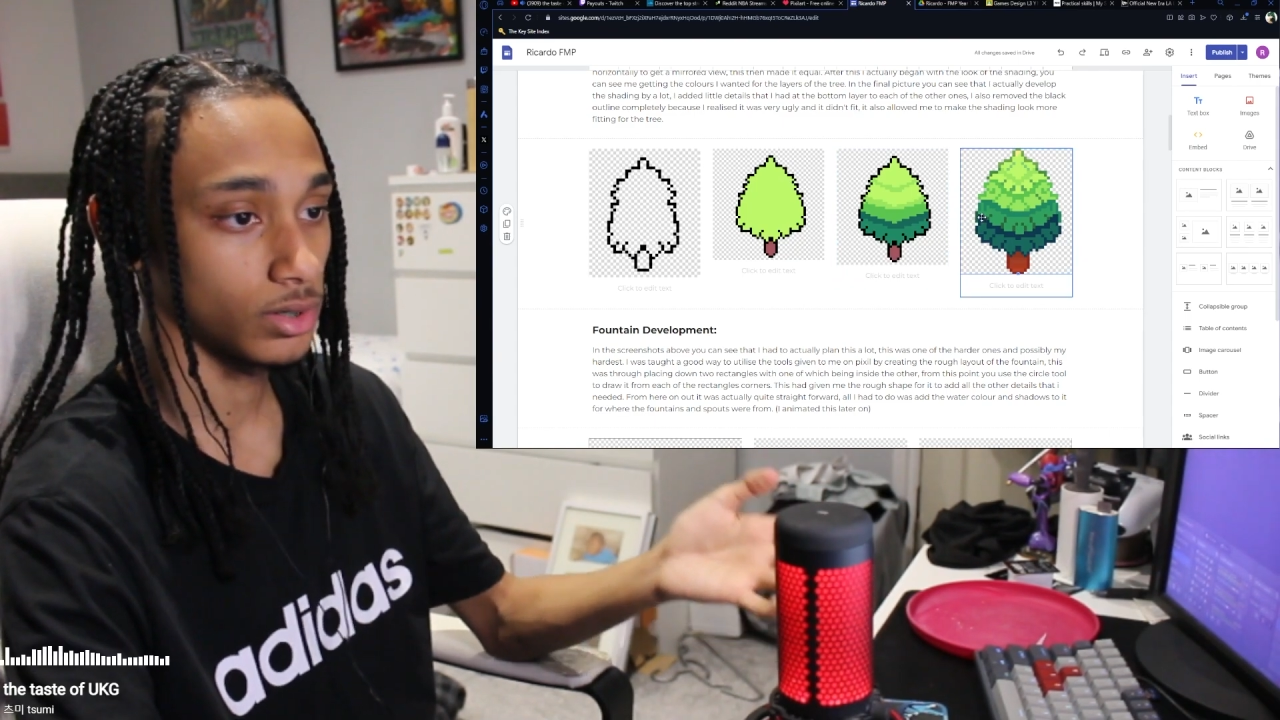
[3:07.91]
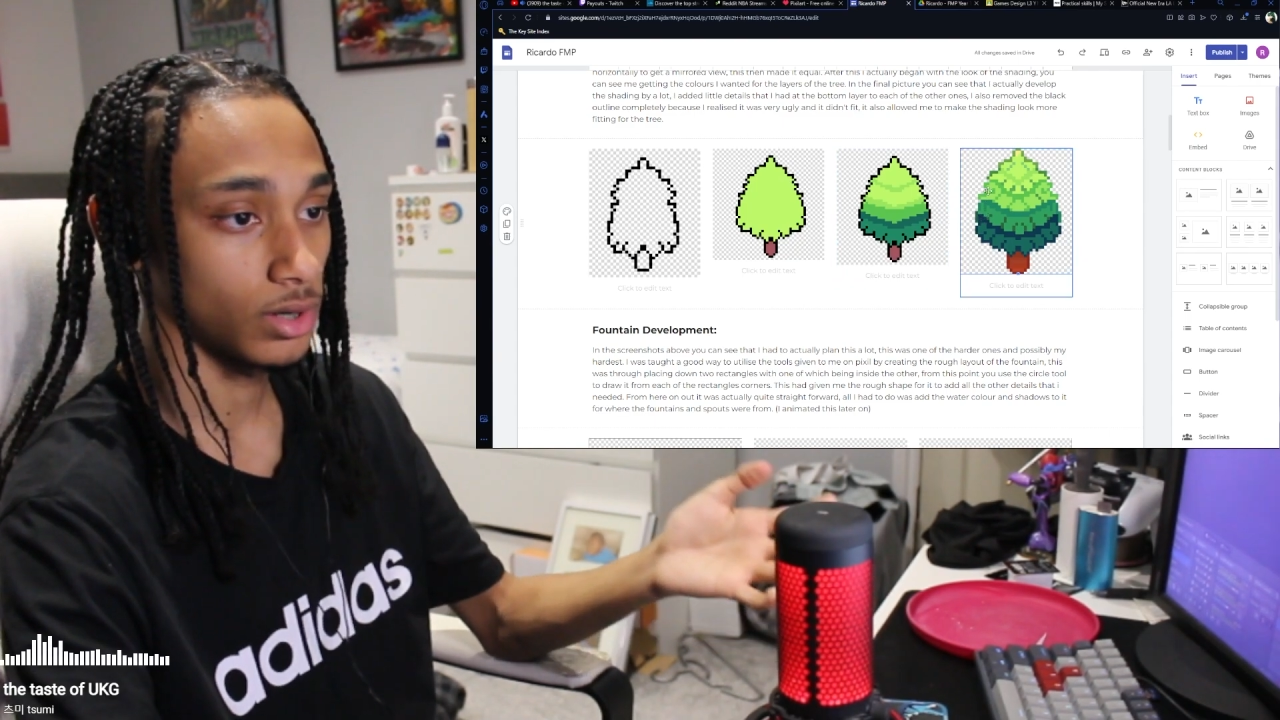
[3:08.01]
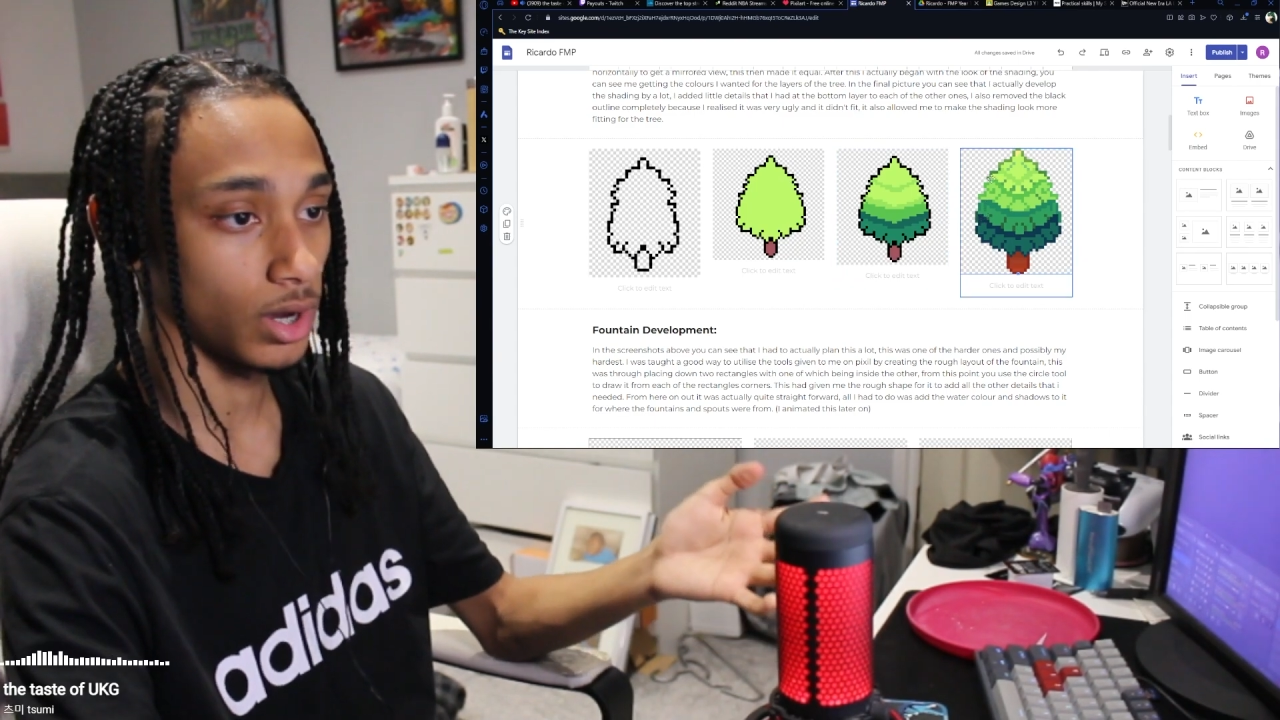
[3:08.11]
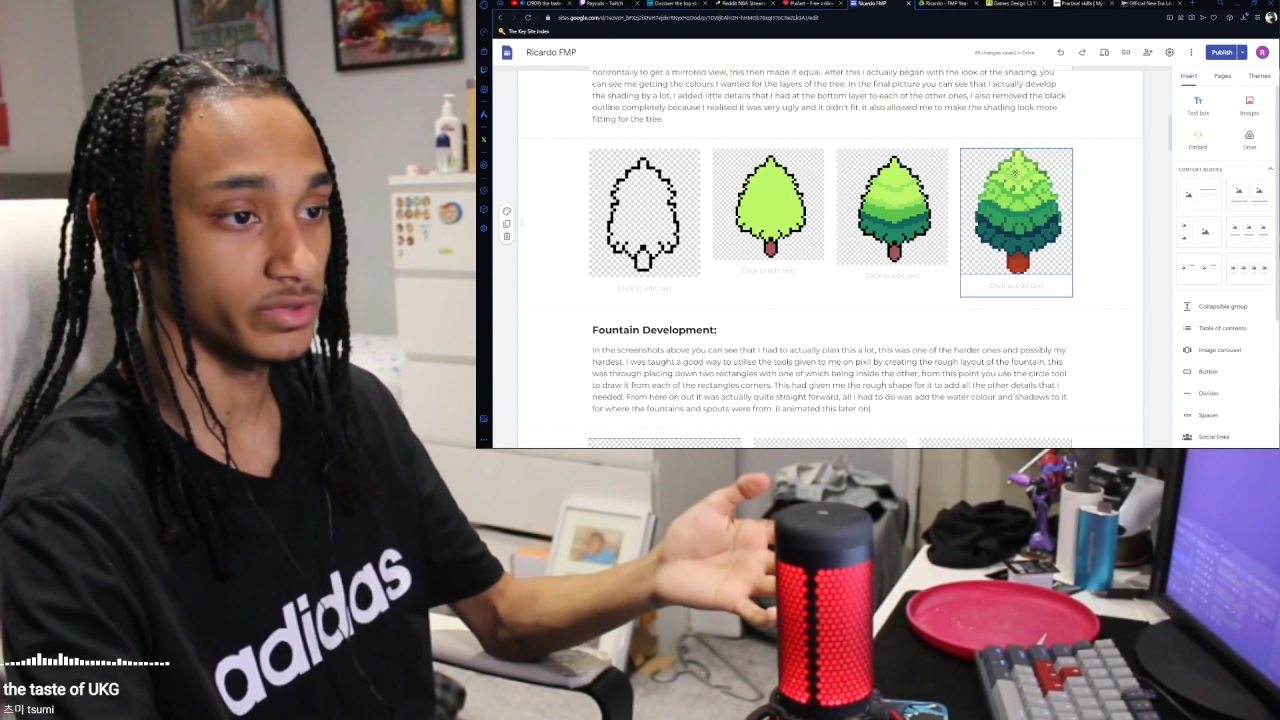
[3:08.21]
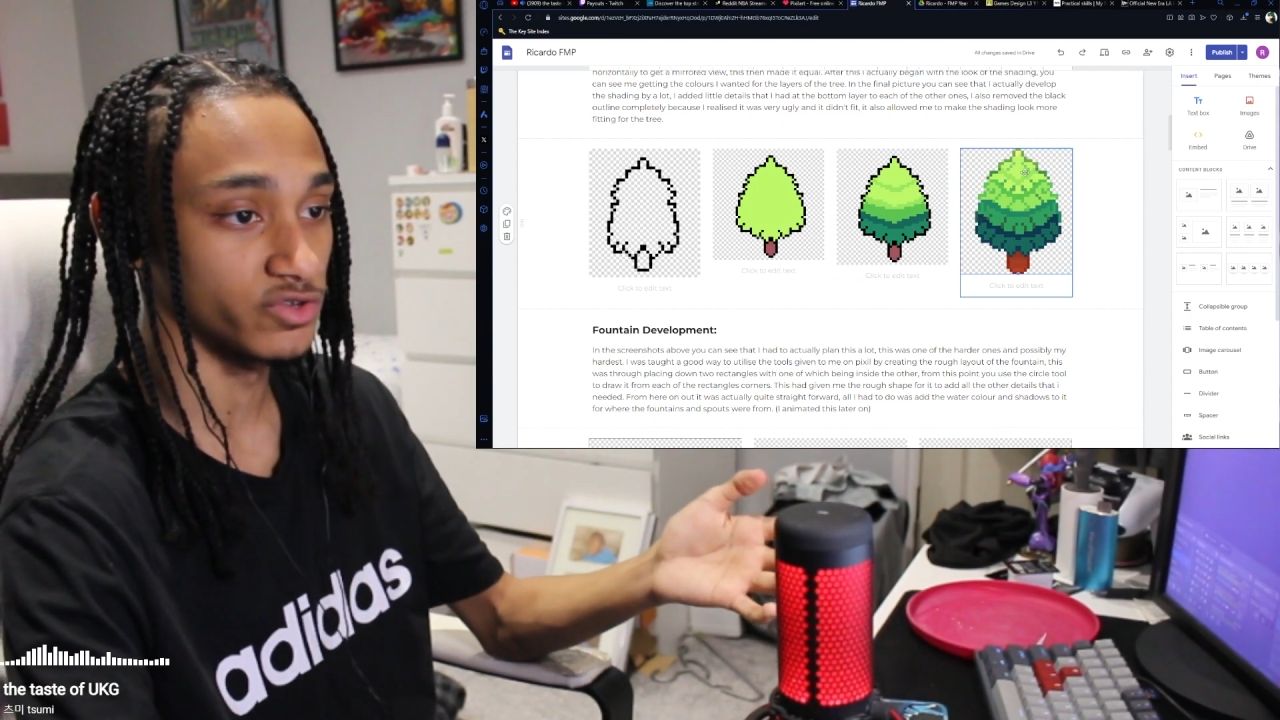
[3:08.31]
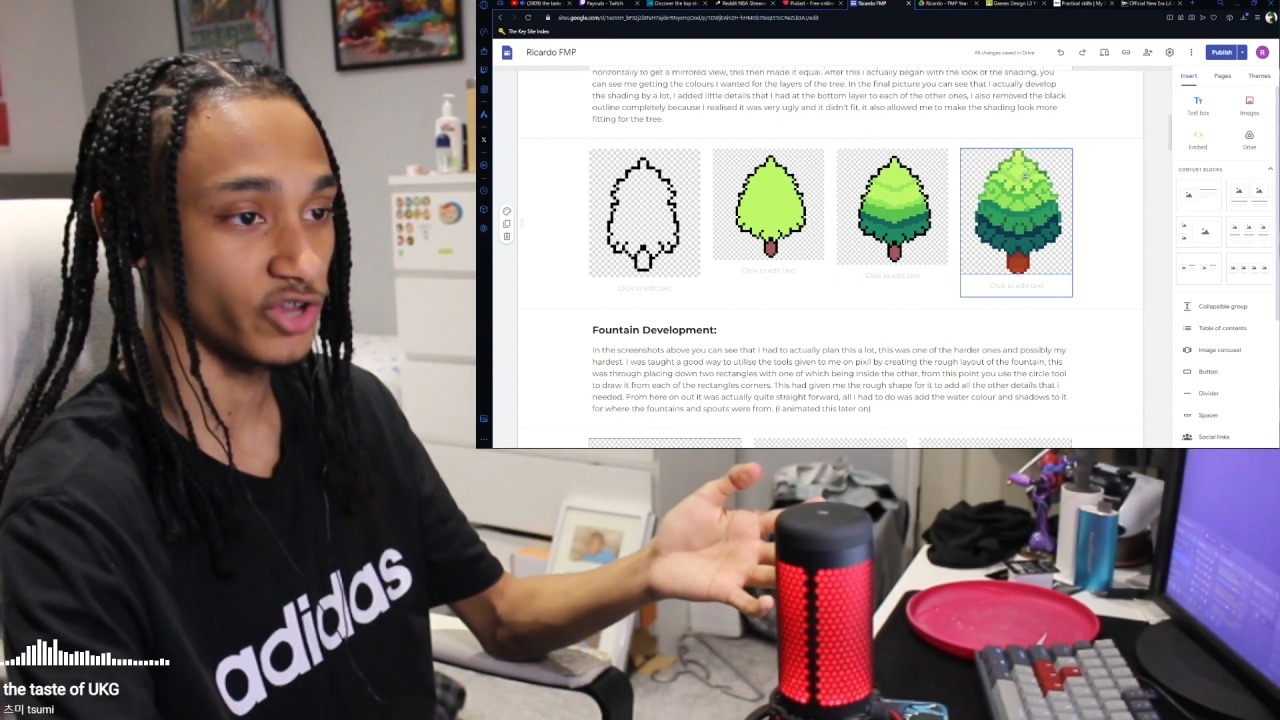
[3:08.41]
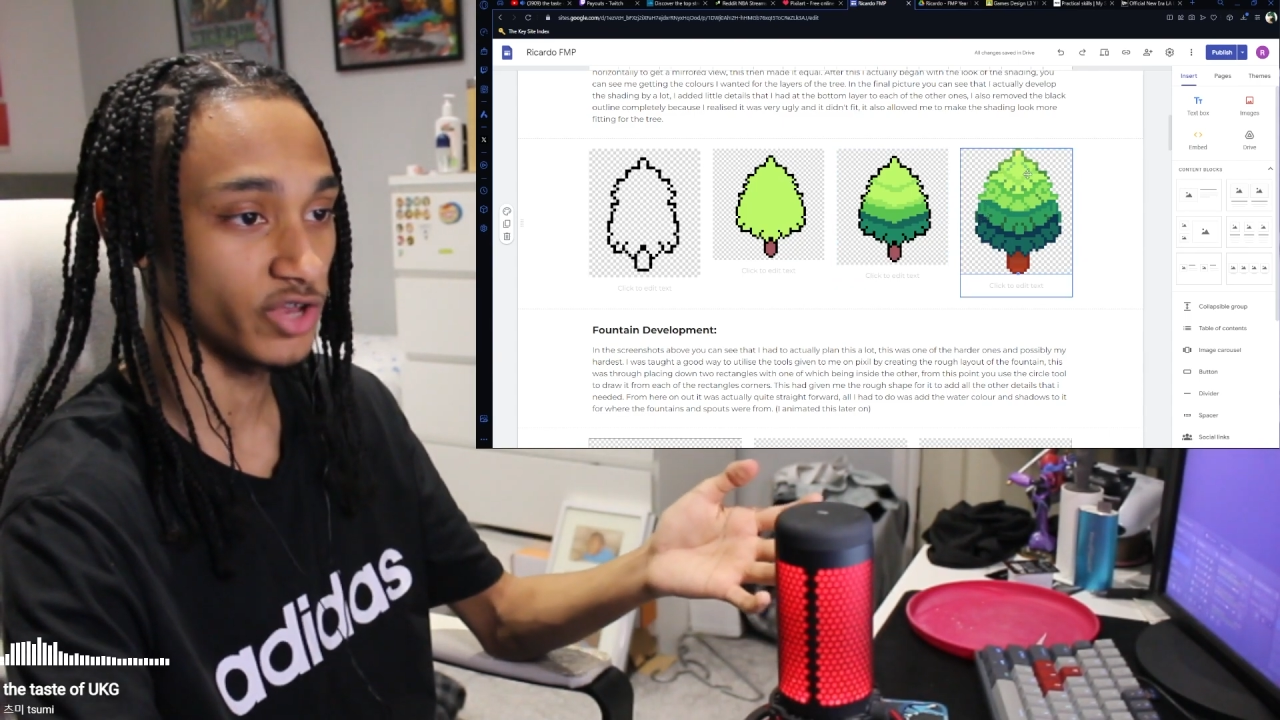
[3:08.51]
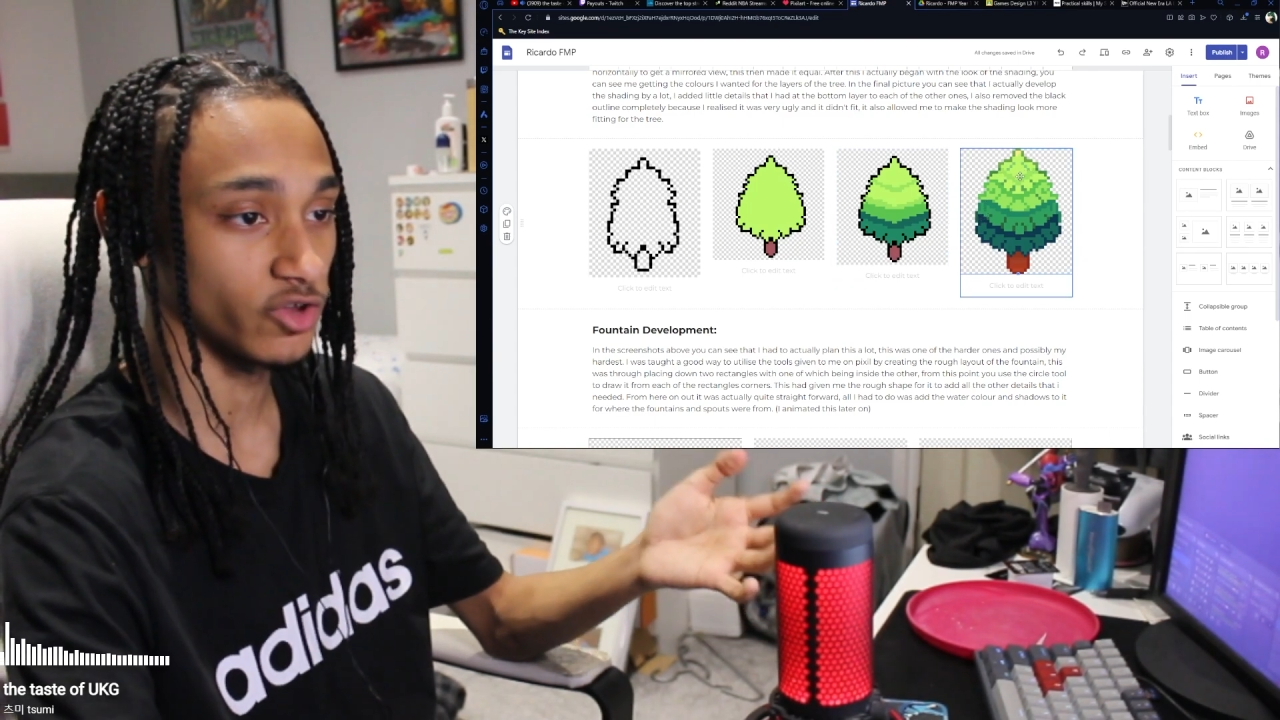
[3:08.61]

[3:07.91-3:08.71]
I did change